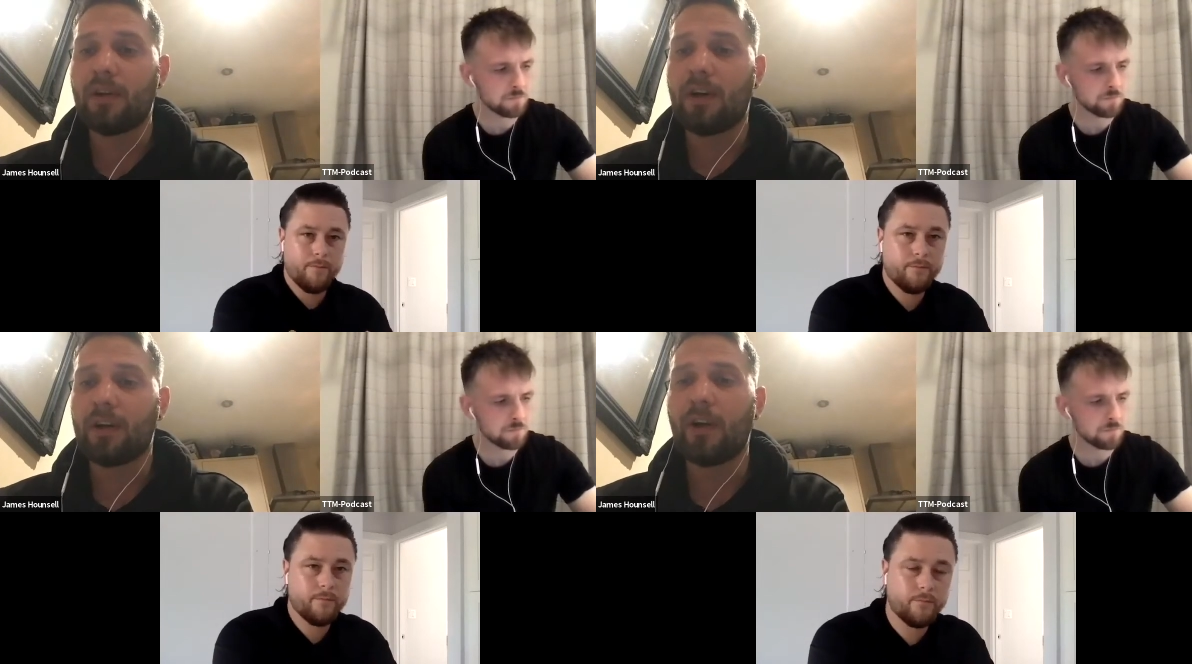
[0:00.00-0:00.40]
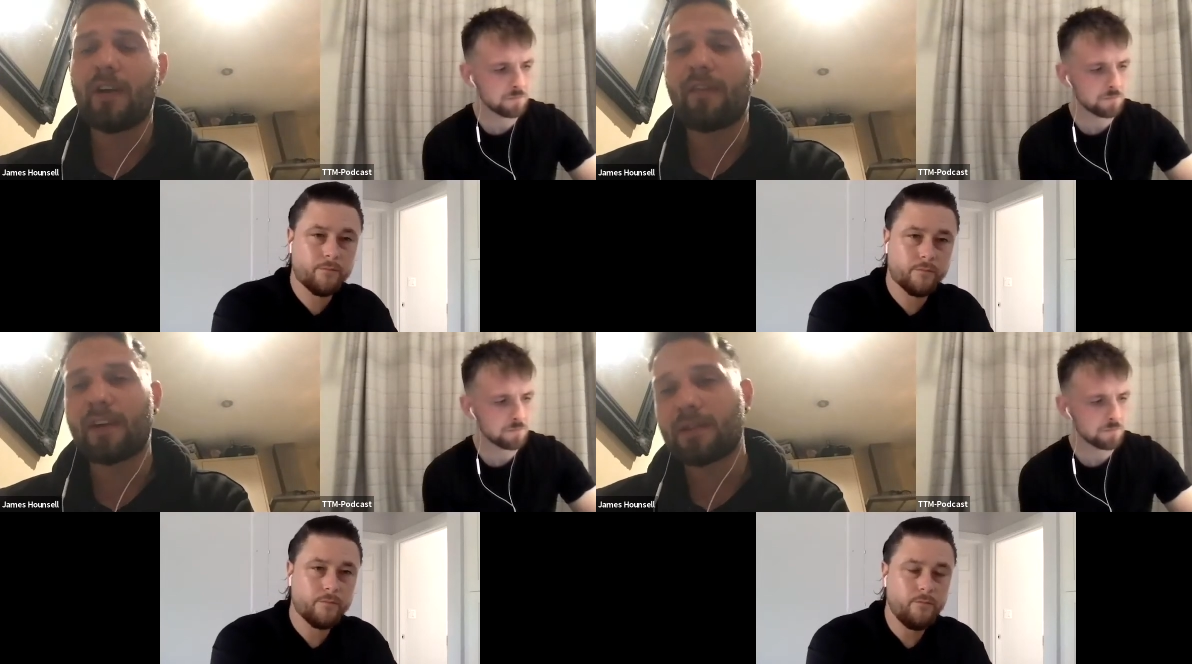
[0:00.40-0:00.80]
Speaker 1: I know they've
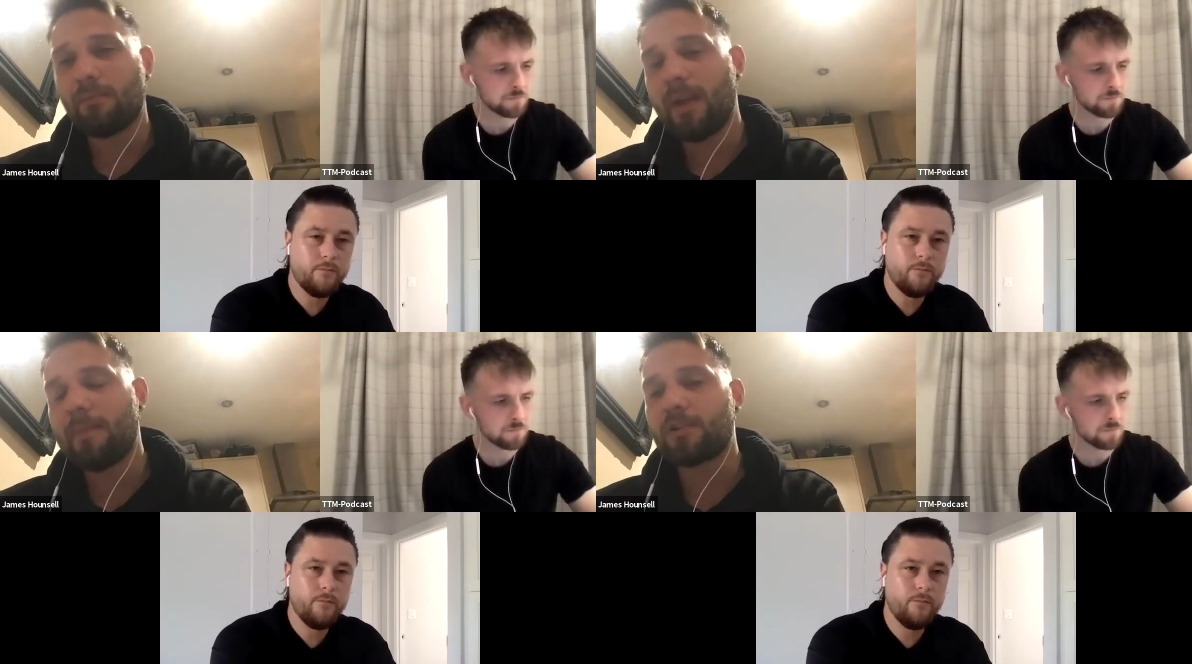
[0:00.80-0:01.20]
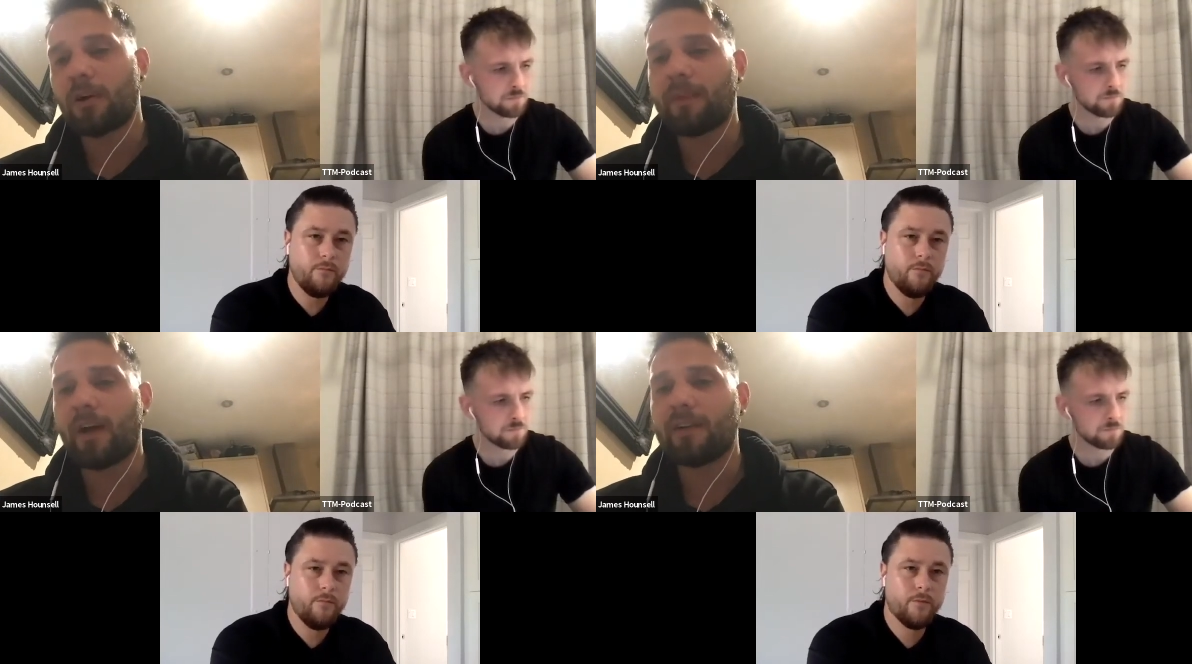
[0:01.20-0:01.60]
had to maybe drop
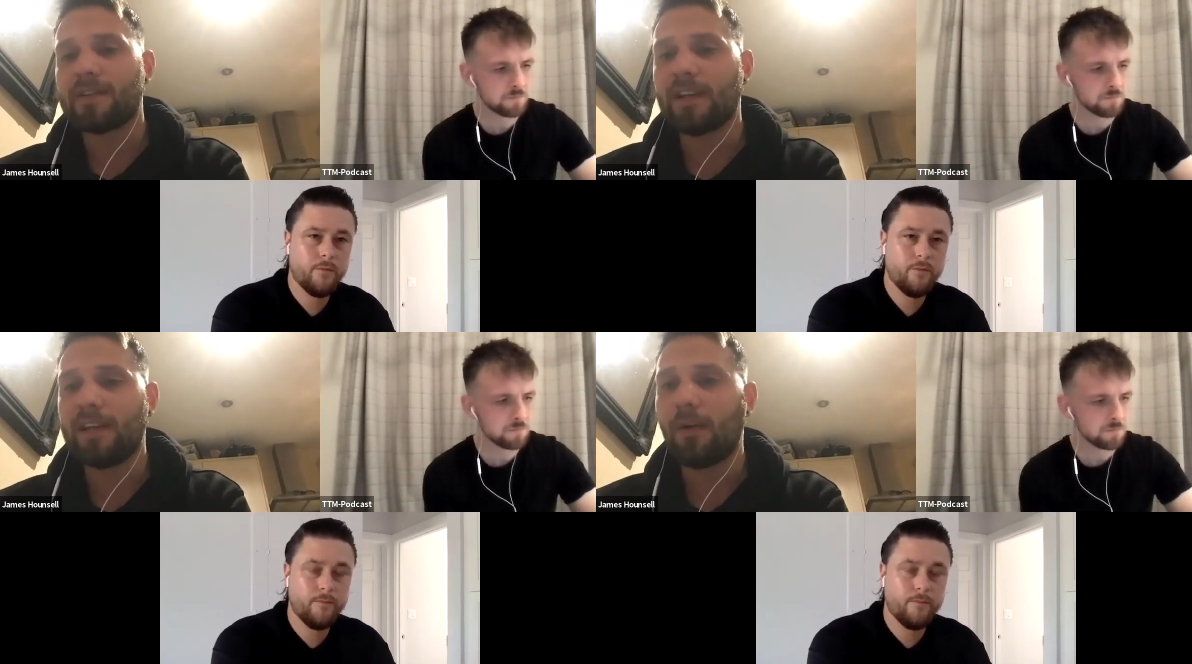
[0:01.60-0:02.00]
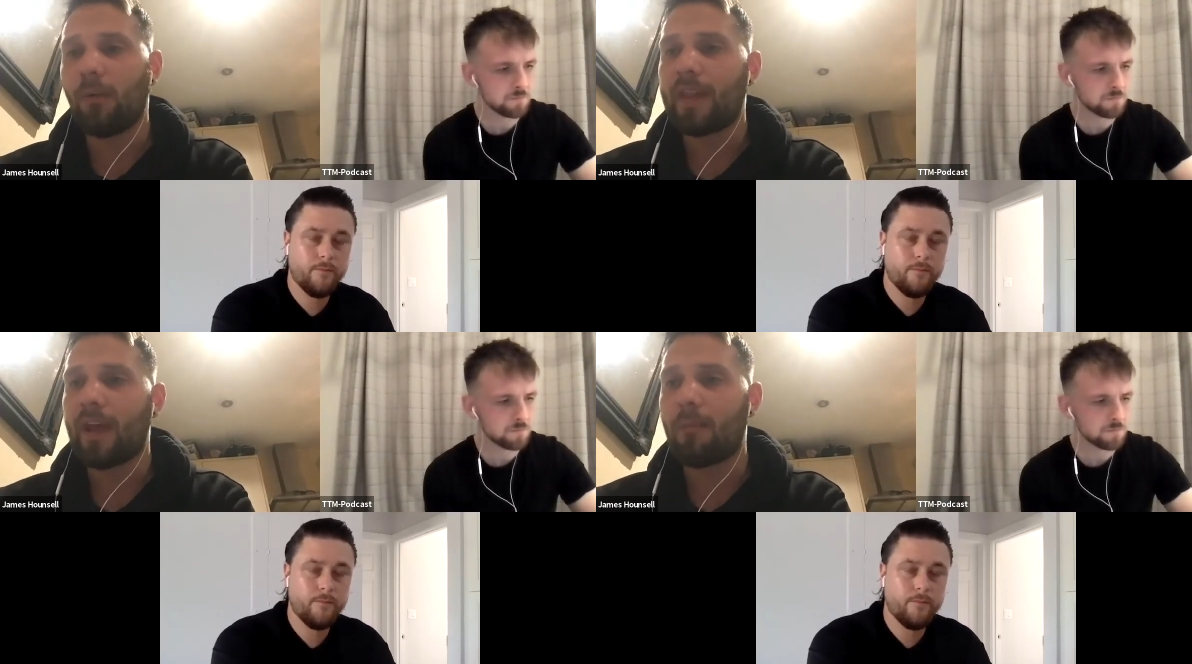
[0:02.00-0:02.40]
down into League
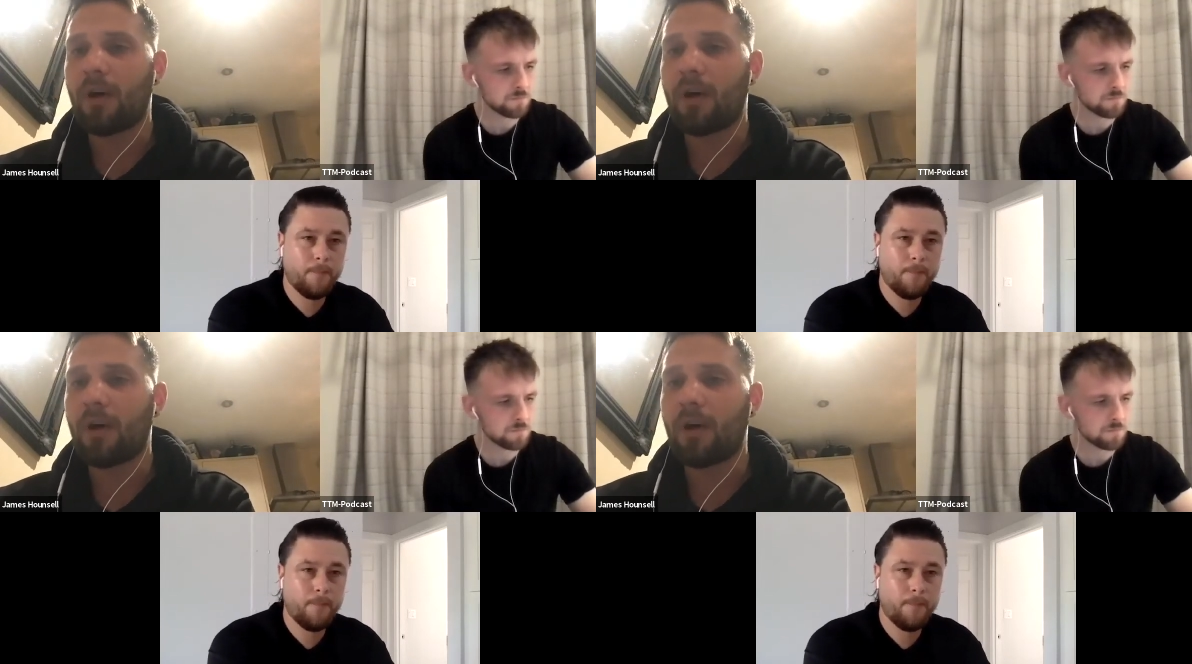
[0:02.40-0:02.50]
One now, but